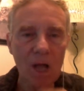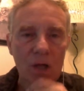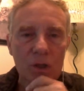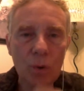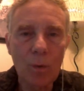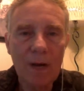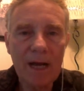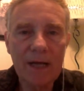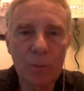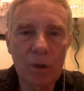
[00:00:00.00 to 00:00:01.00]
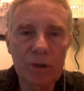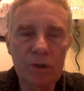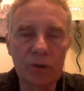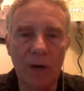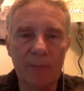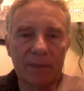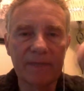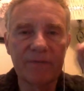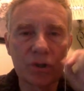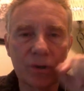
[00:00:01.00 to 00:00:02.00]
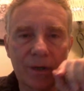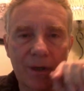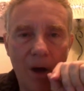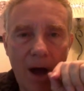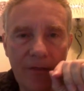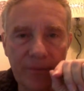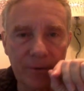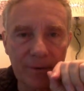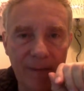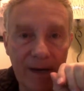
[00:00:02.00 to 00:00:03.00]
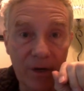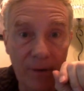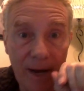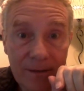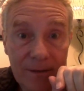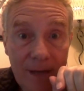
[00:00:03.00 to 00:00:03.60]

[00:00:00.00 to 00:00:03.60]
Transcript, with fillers: So what kind of work do you do? I believe that you're an author. Am I correct?